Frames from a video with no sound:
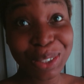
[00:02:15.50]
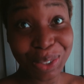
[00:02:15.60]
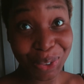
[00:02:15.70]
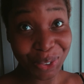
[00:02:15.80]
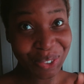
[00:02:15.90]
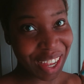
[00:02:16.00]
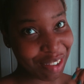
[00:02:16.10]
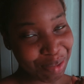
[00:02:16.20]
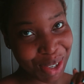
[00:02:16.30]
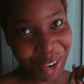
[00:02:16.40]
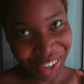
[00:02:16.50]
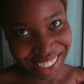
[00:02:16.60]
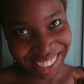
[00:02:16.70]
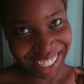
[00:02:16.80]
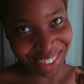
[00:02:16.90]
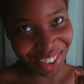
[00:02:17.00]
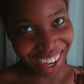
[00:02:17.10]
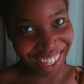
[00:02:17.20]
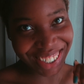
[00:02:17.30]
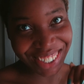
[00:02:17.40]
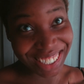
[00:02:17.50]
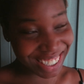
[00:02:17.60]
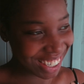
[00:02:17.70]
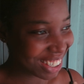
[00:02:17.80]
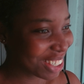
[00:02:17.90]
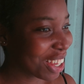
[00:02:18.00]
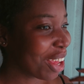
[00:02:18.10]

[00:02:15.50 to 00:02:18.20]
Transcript: So I've been hoarding avocado seeds